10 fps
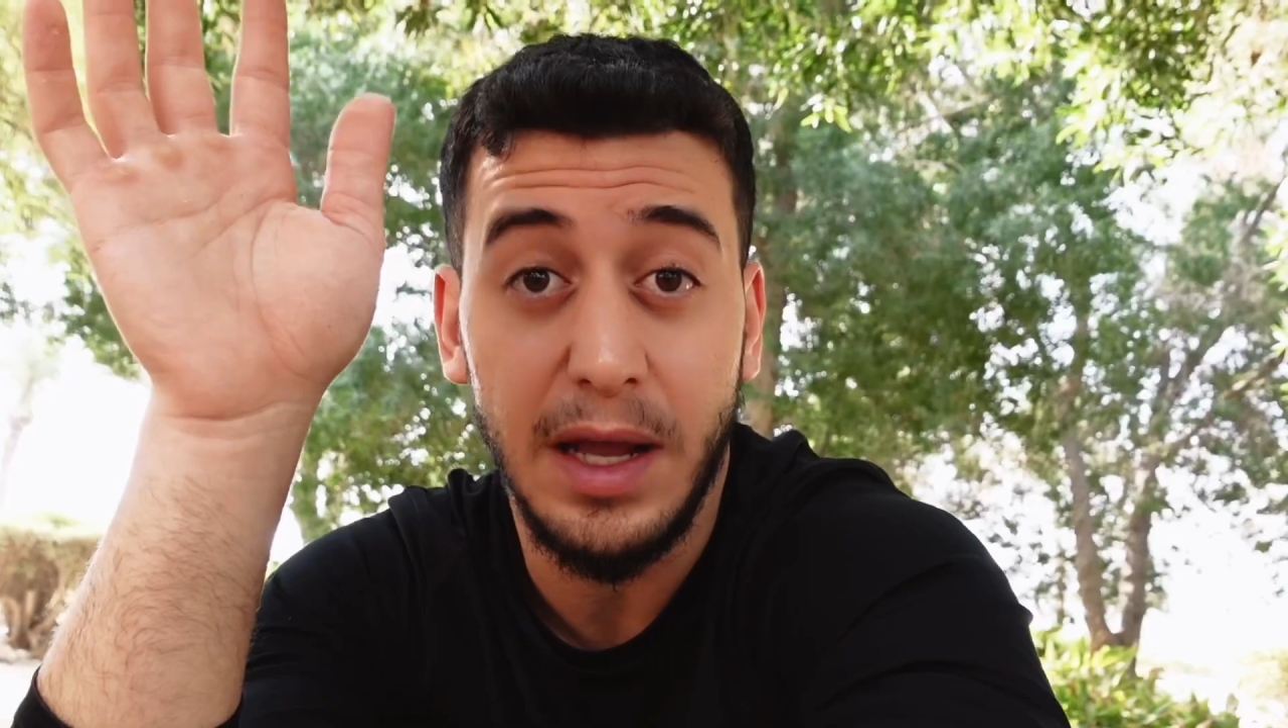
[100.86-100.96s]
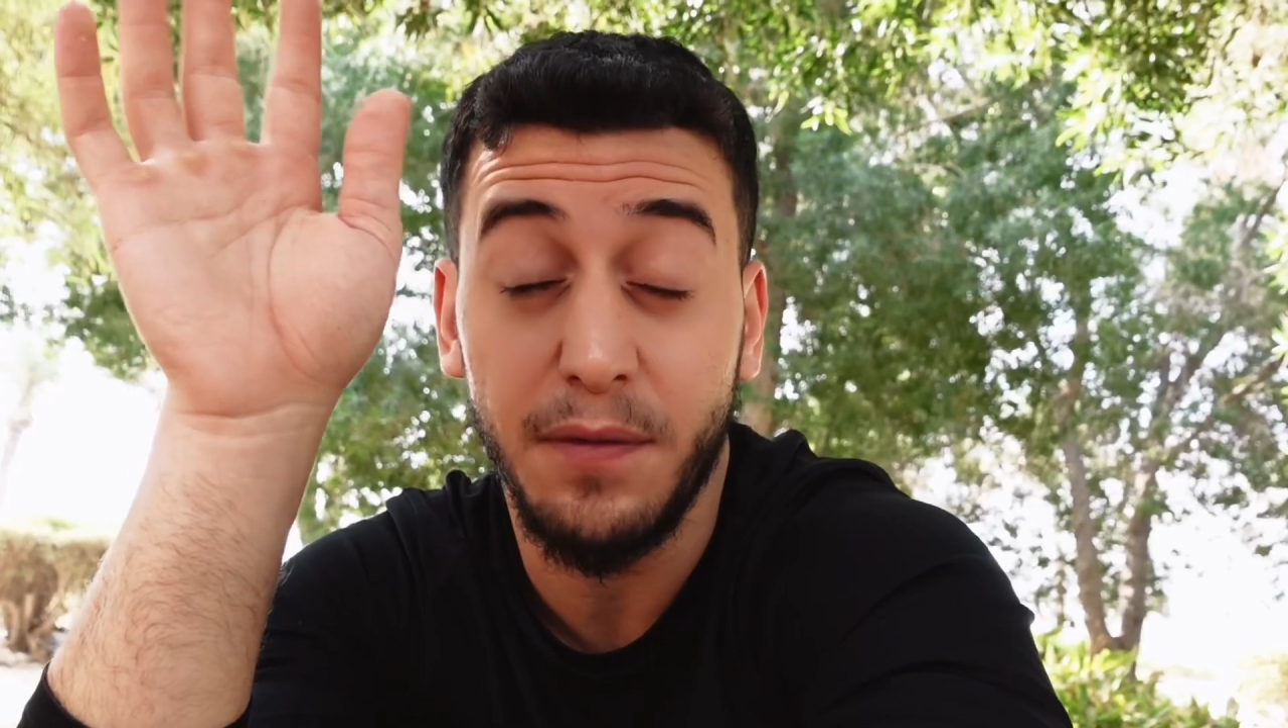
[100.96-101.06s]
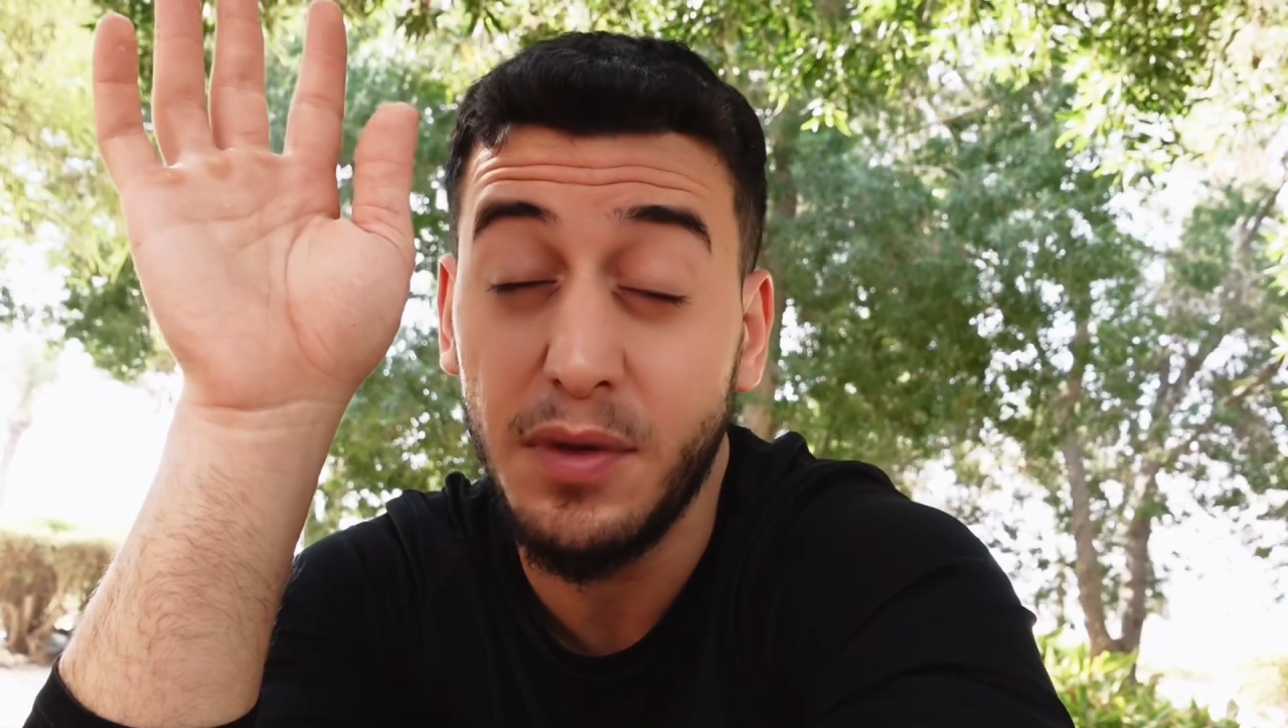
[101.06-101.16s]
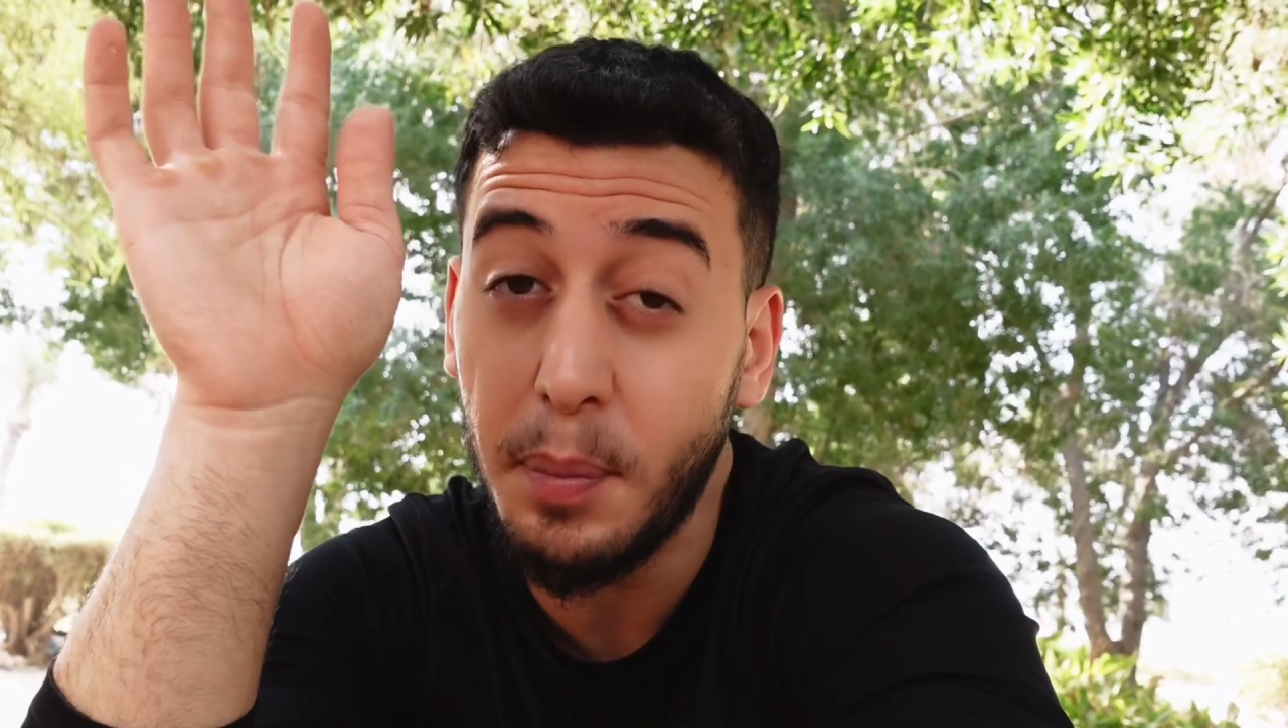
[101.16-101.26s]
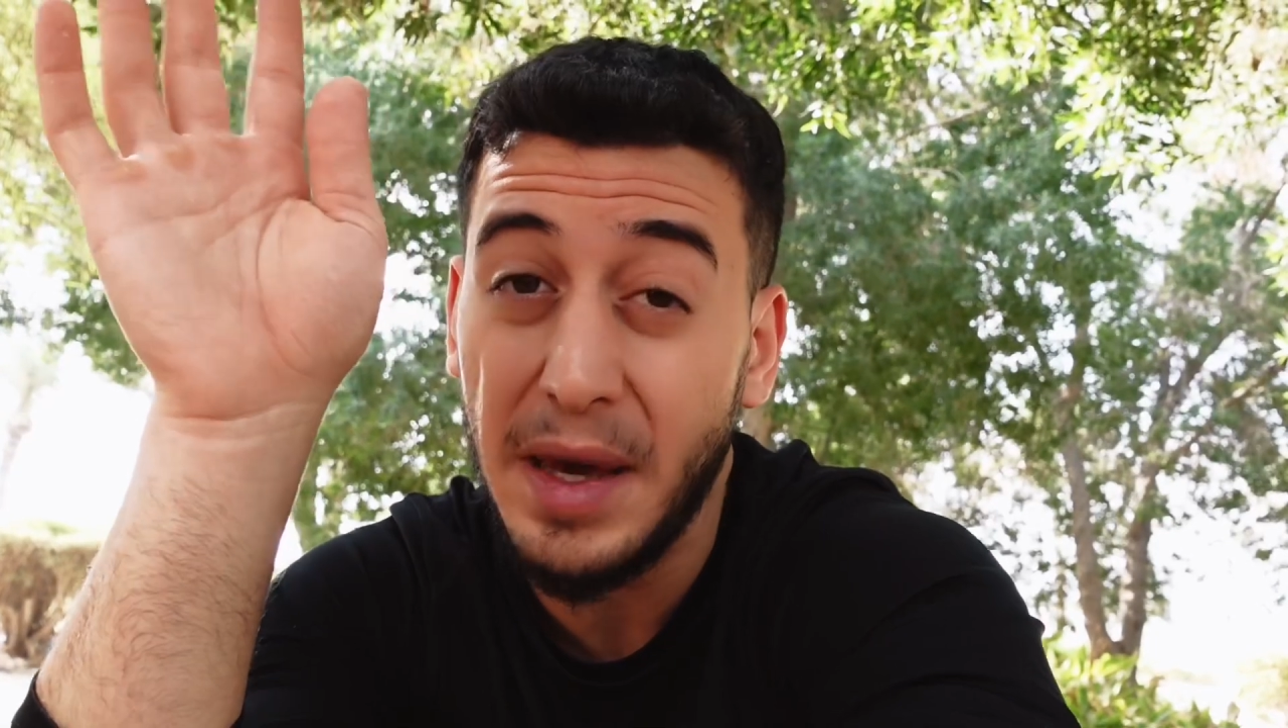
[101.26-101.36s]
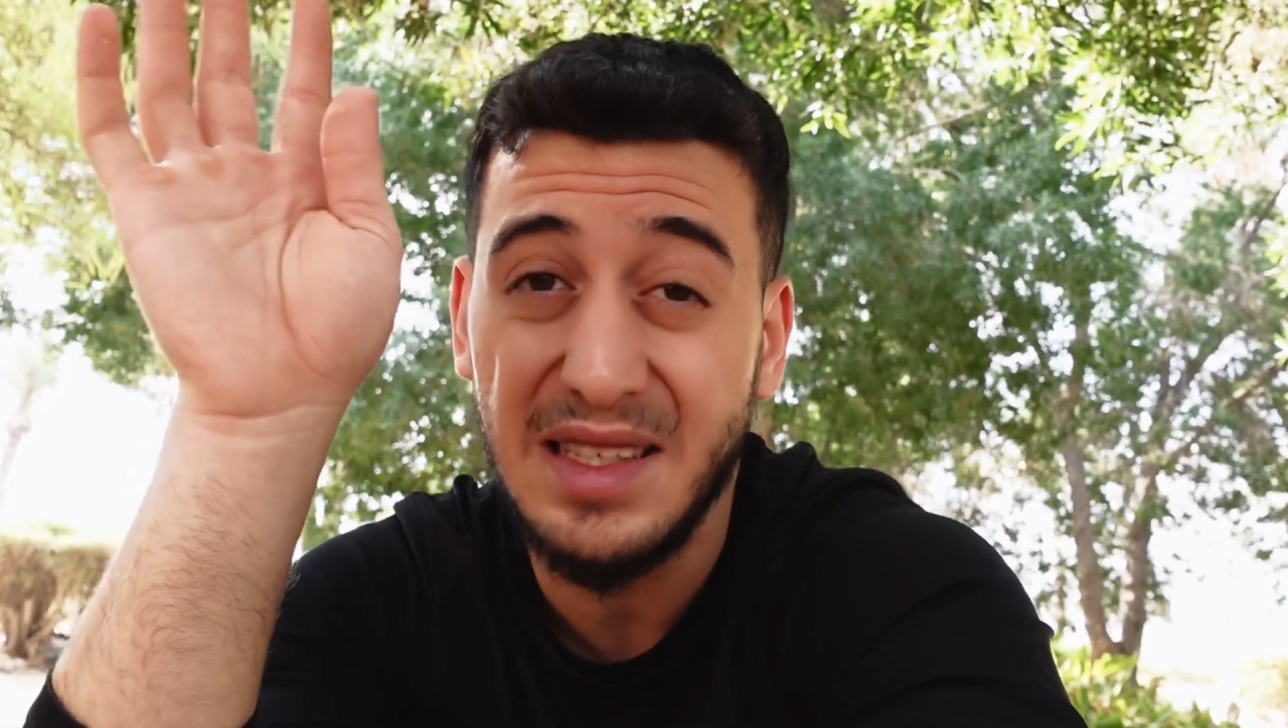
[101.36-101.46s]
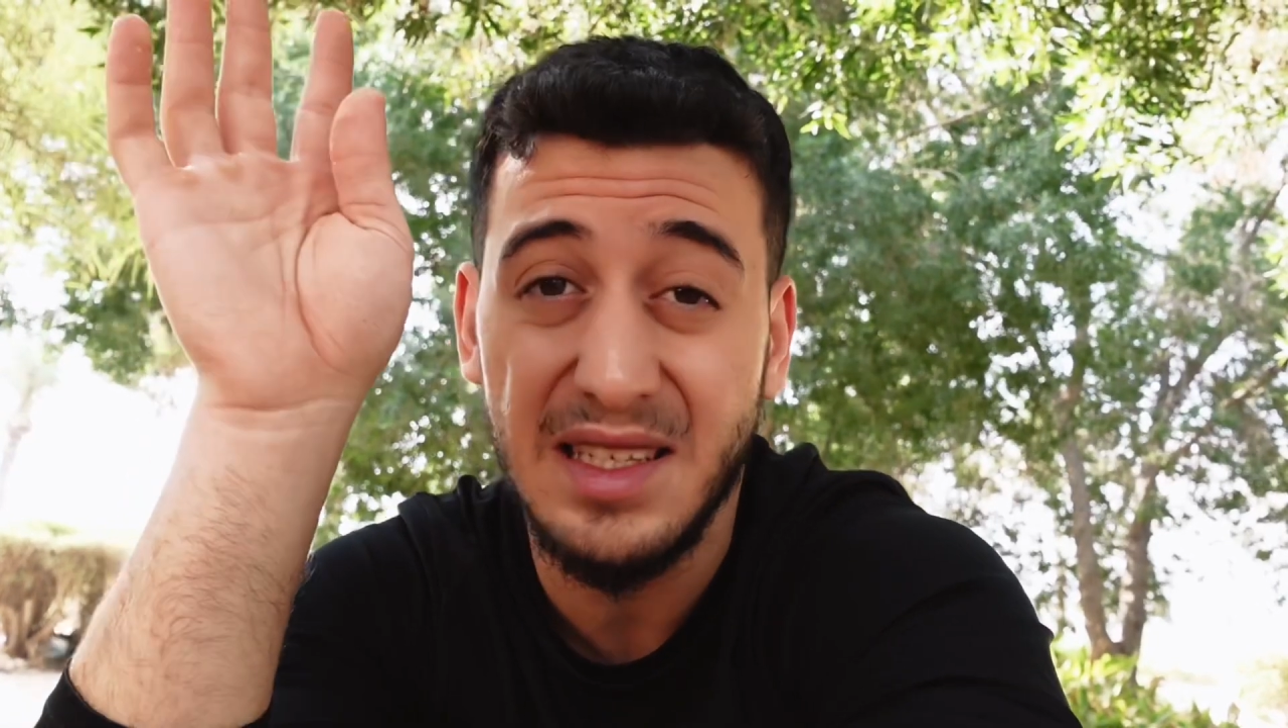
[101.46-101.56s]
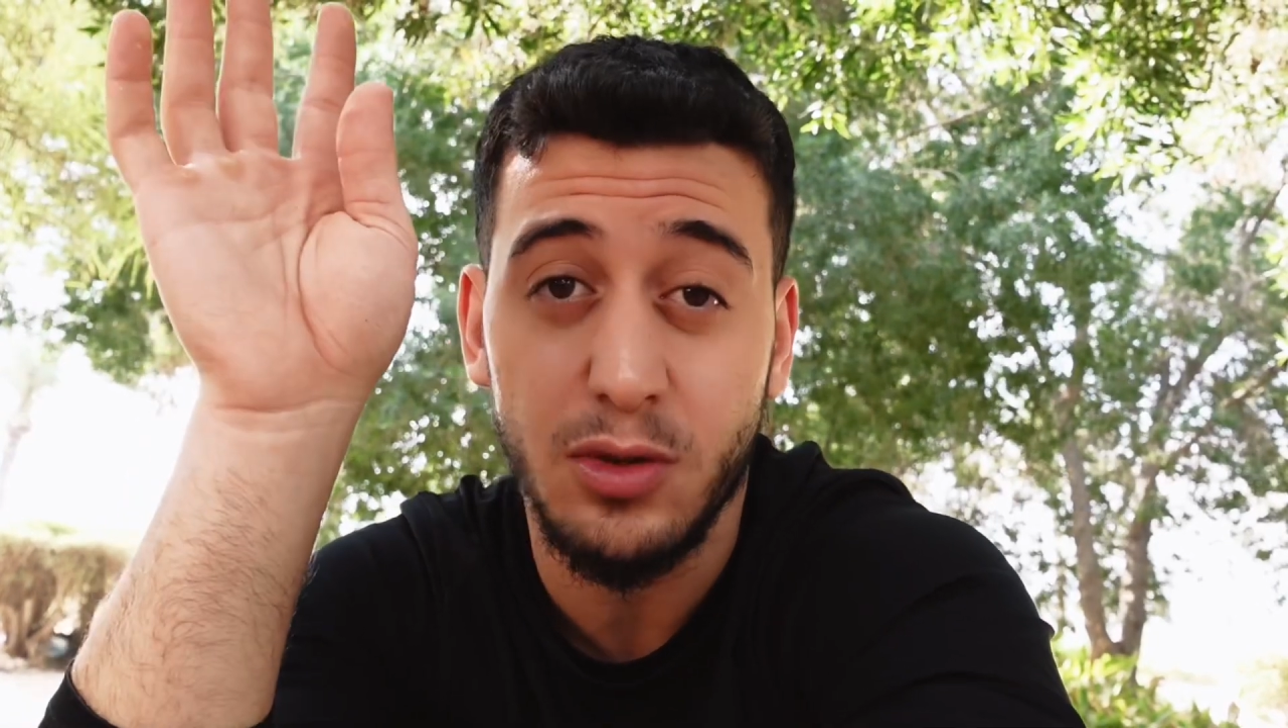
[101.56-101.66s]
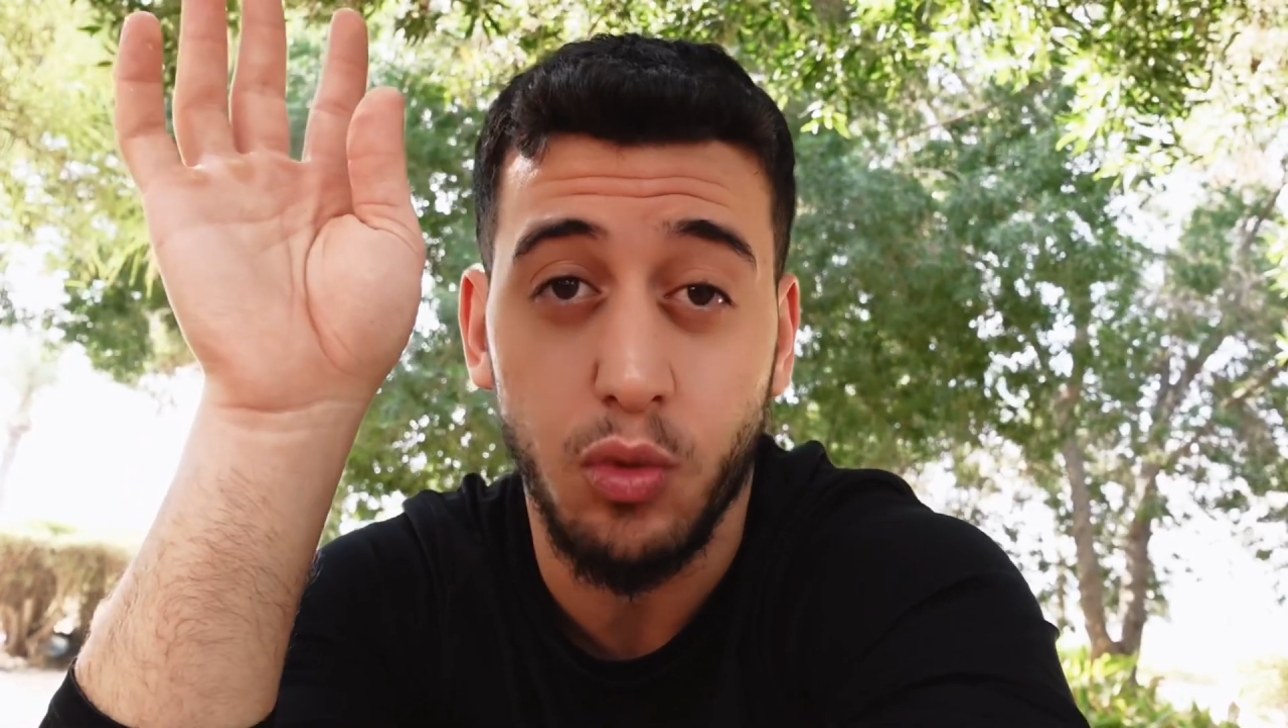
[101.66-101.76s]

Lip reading: And if the base is